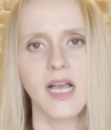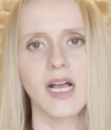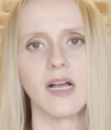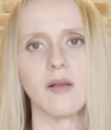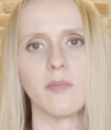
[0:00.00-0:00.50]

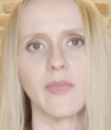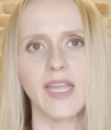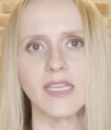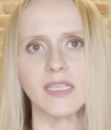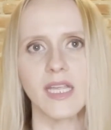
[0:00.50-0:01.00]

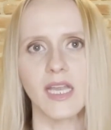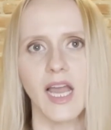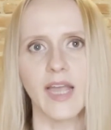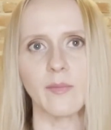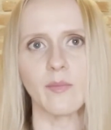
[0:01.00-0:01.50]
And
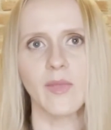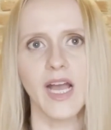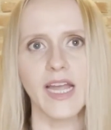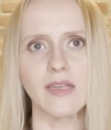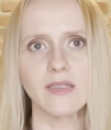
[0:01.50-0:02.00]

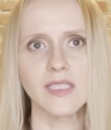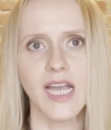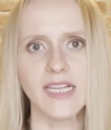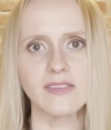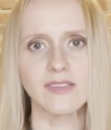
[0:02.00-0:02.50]

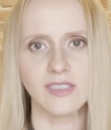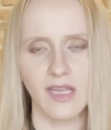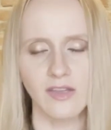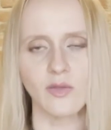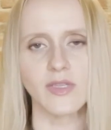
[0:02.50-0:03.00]
I
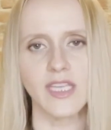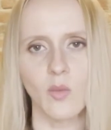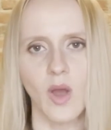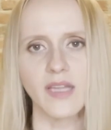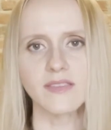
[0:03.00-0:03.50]
genuinely
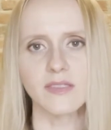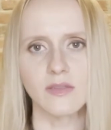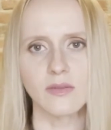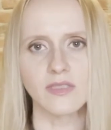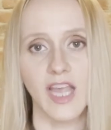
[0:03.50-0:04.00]
want
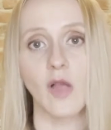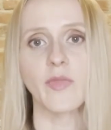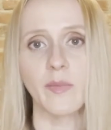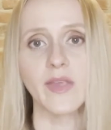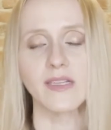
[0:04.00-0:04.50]
to help
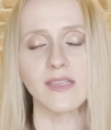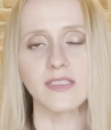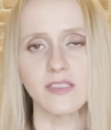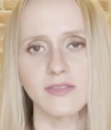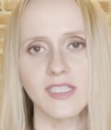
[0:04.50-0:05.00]
them because I
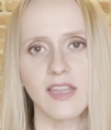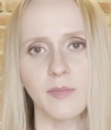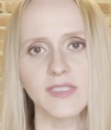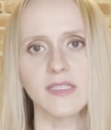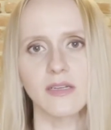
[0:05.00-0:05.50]
do see
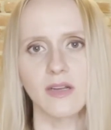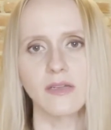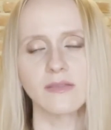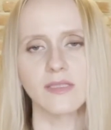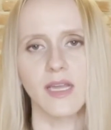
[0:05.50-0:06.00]
them as
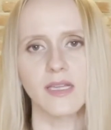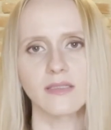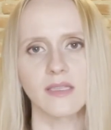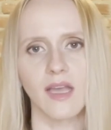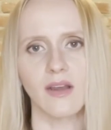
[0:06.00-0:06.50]
heroes
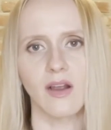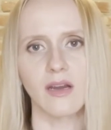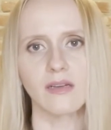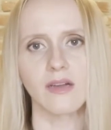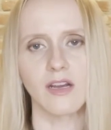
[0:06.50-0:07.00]
that
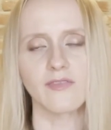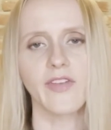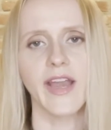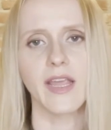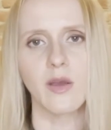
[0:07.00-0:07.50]
are
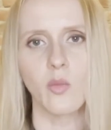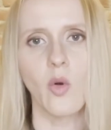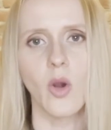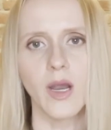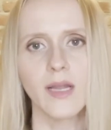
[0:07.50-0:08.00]
fighting a
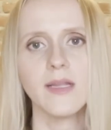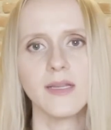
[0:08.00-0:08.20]
war.